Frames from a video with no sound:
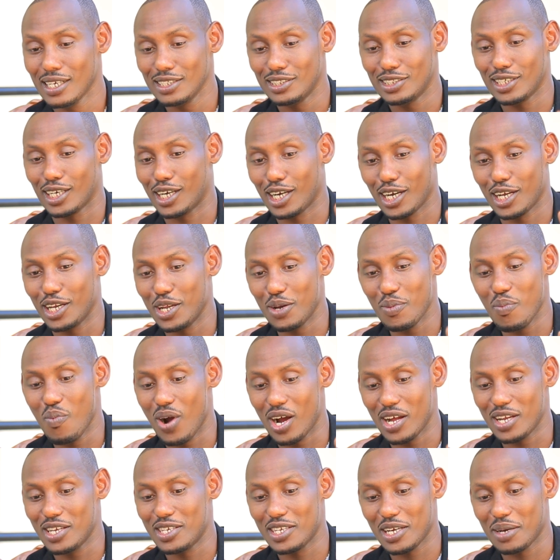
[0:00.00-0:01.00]
saka de
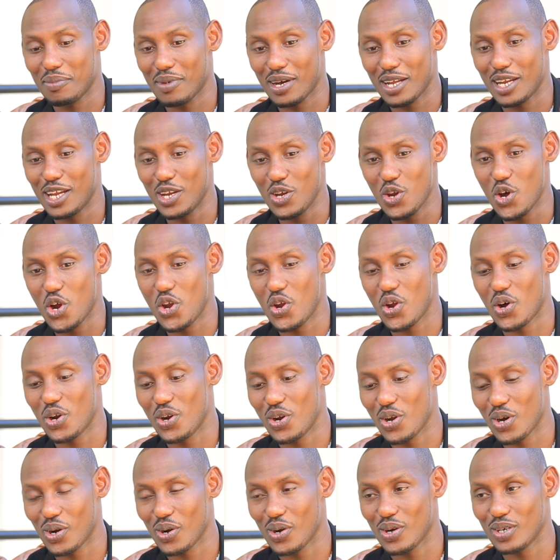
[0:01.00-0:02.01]
bwanta mane no no
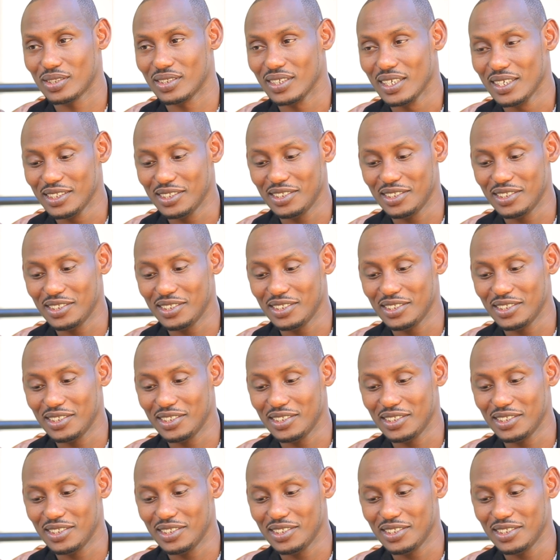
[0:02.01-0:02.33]
no goes